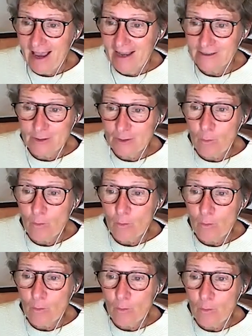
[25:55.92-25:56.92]
And
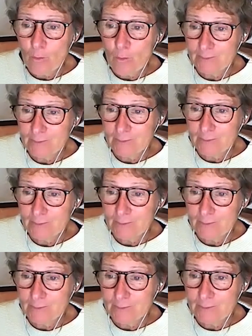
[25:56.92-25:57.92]
all those times where
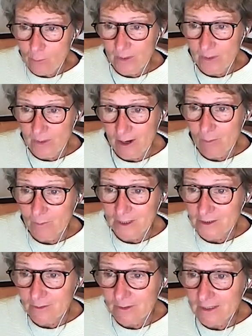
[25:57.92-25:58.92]
we think we know
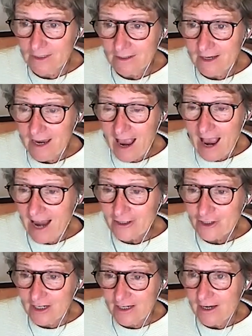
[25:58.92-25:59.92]
what we're doing,
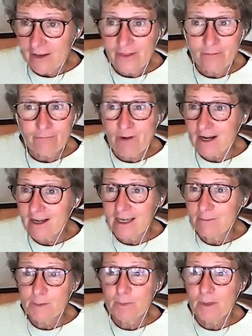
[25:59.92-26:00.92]
actually, the
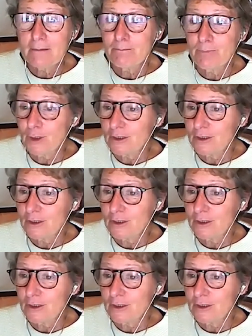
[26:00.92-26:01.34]
rug keeps being